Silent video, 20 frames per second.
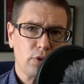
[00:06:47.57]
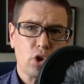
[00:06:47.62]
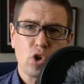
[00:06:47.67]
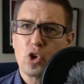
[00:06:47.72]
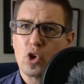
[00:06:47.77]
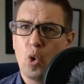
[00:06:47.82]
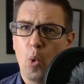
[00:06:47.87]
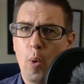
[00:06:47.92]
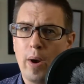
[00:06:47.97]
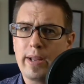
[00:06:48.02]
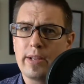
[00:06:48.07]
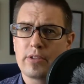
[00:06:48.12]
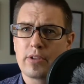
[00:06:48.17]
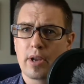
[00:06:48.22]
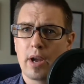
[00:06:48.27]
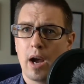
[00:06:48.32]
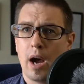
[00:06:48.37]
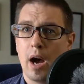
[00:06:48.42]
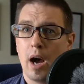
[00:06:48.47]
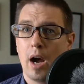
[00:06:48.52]
quite
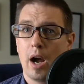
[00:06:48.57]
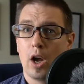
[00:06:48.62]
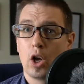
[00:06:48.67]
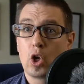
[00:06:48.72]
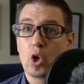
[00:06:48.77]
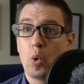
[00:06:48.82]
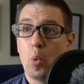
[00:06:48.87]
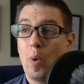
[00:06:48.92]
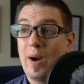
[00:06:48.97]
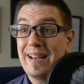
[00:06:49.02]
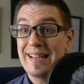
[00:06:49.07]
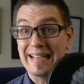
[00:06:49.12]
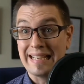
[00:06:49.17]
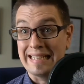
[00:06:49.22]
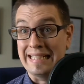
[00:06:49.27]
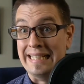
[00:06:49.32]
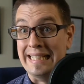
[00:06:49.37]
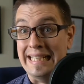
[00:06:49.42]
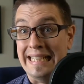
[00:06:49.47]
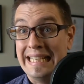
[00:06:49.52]

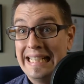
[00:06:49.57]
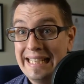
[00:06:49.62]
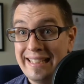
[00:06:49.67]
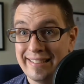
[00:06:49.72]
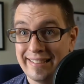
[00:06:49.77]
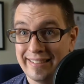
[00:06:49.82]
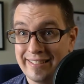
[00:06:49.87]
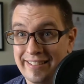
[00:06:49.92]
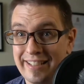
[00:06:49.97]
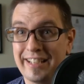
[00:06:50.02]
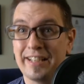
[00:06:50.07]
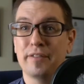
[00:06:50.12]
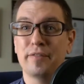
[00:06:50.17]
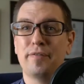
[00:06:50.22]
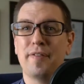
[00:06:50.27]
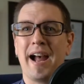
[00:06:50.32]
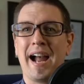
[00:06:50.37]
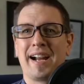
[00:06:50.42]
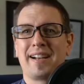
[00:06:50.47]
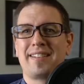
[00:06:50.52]
needed, in
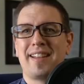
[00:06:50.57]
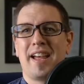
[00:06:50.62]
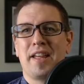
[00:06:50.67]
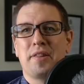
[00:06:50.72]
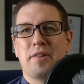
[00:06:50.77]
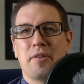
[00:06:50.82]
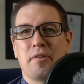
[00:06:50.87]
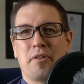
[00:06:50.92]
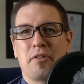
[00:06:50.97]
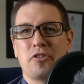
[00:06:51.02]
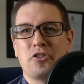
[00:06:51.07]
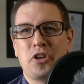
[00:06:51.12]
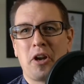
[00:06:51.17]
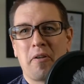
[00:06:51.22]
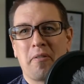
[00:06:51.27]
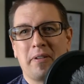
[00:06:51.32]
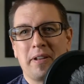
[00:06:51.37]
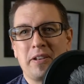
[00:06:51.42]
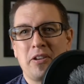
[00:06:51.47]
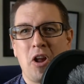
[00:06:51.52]
fact, and there are
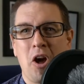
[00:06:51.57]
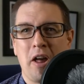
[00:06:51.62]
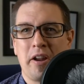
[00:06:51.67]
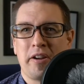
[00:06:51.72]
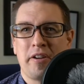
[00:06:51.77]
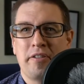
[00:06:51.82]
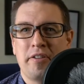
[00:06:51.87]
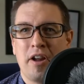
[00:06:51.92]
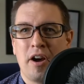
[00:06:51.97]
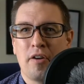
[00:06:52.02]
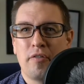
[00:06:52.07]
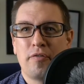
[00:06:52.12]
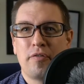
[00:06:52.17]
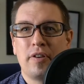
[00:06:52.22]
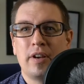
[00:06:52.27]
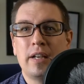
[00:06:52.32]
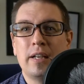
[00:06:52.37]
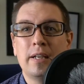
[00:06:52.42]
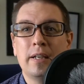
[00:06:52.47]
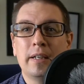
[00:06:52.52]
generally not enough
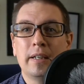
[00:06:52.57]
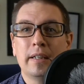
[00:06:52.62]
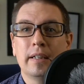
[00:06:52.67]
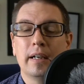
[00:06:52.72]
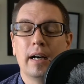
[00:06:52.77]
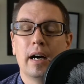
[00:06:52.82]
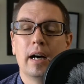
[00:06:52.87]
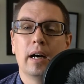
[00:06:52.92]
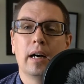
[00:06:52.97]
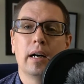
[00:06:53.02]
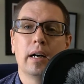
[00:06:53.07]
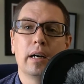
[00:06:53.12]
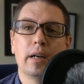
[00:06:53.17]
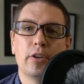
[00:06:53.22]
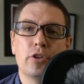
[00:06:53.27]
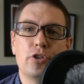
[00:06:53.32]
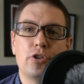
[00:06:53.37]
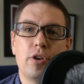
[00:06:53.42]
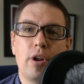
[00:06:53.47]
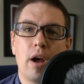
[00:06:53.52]
uh,
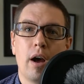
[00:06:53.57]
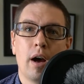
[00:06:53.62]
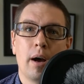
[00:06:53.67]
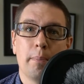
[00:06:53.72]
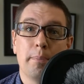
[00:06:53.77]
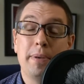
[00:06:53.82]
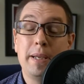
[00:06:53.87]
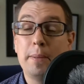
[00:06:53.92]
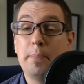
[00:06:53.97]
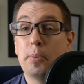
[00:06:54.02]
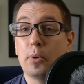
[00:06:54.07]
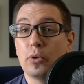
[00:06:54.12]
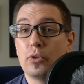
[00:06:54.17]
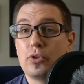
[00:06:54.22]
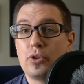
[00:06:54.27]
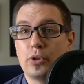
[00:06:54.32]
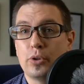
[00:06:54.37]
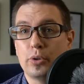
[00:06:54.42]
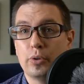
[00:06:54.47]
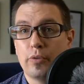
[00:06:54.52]
people
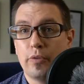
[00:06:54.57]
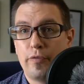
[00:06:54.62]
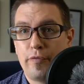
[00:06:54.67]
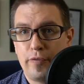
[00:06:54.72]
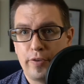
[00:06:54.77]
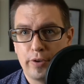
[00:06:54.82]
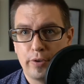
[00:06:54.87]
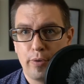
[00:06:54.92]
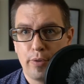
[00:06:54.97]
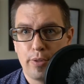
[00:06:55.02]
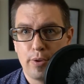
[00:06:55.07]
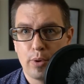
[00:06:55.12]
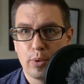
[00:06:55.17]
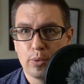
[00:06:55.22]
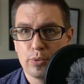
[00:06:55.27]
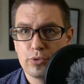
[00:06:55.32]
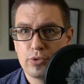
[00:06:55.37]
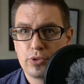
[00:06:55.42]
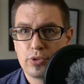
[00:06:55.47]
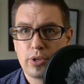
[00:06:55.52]
to fill
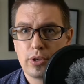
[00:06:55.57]
those